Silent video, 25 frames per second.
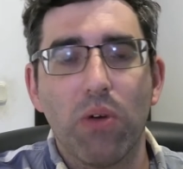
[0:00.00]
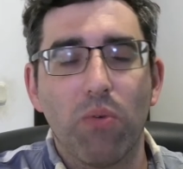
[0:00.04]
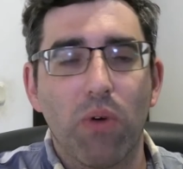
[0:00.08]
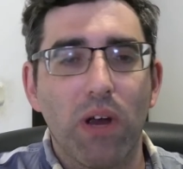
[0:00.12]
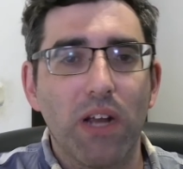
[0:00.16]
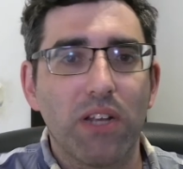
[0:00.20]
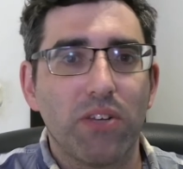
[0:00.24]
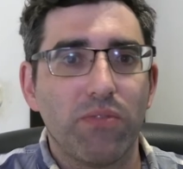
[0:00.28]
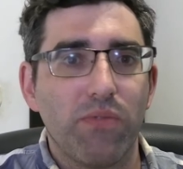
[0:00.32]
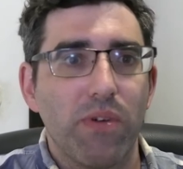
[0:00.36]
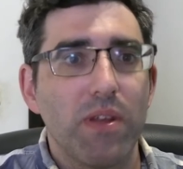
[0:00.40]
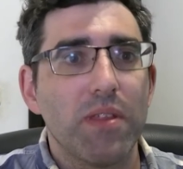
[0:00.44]

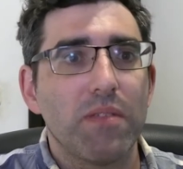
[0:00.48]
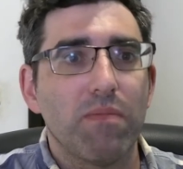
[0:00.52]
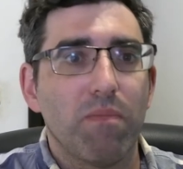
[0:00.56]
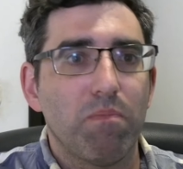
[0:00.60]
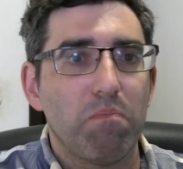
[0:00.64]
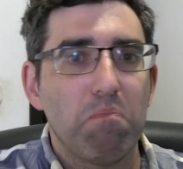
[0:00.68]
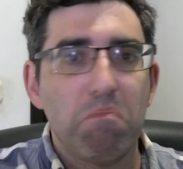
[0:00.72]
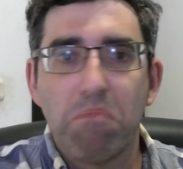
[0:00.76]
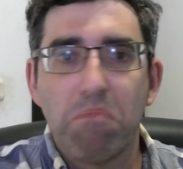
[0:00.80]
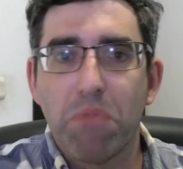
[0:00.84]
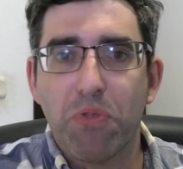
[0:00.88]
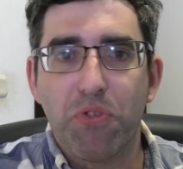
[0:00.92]
worked with
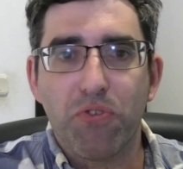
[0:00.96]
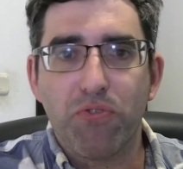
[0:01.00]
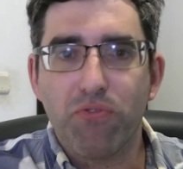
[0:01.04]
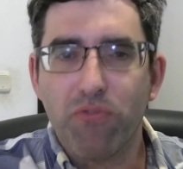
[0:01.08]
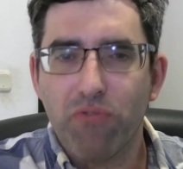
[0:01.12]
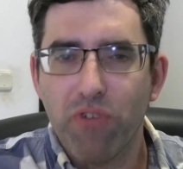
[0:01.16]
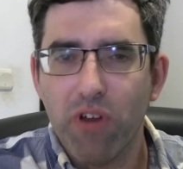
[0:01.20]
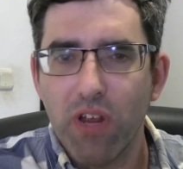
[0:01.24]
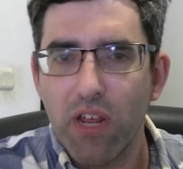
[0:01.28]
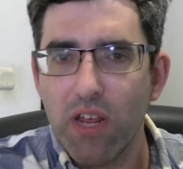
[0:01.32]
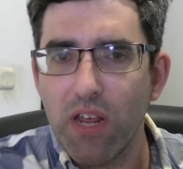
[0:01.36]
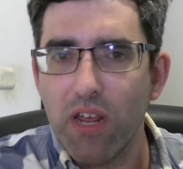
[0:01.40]

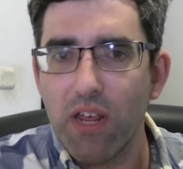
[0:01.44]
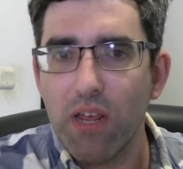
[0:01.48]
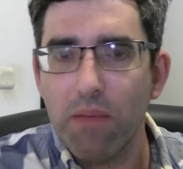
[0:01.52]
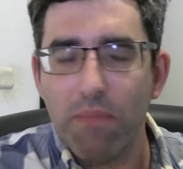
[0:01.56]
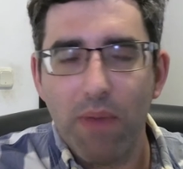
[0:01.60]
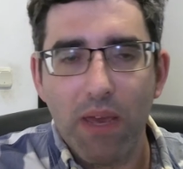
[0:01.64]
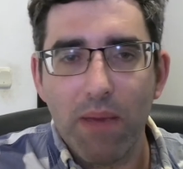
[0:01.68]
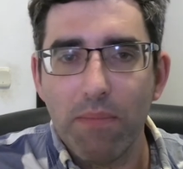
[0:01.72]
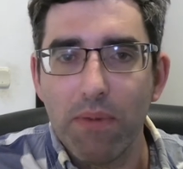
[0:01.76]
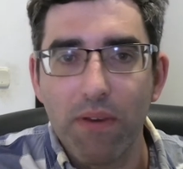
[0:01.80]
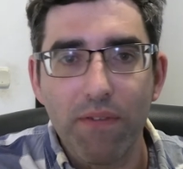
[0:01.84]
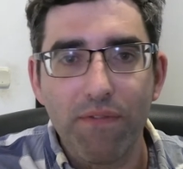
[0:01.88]
three,
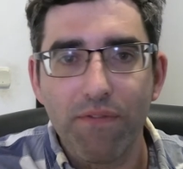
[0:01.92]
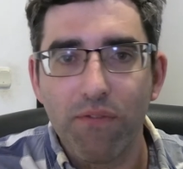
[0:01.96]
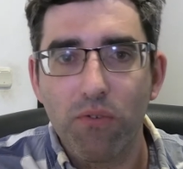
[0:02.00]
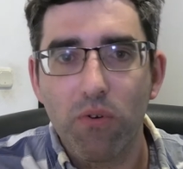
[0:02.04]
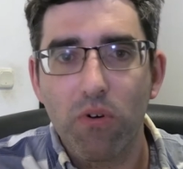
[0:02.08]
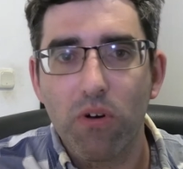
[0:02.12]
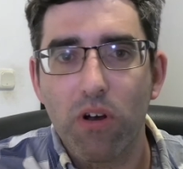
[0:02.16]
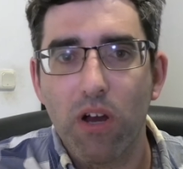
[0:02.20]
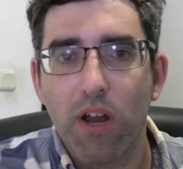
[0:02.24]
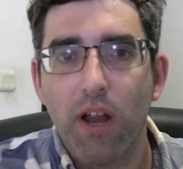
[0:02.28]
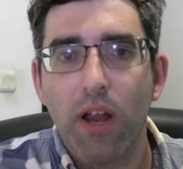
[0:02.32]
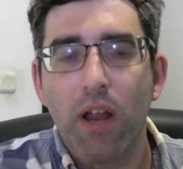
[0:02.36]
maybe
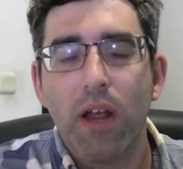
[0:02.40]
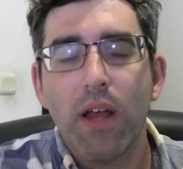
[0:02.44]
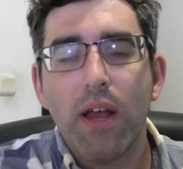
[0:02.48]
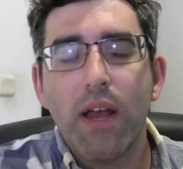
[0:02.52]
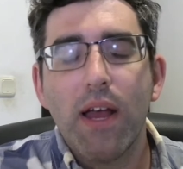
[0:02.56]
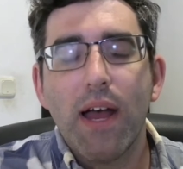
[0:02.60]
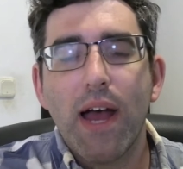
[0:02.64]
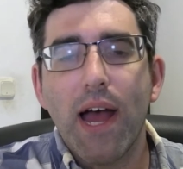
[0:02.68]
four,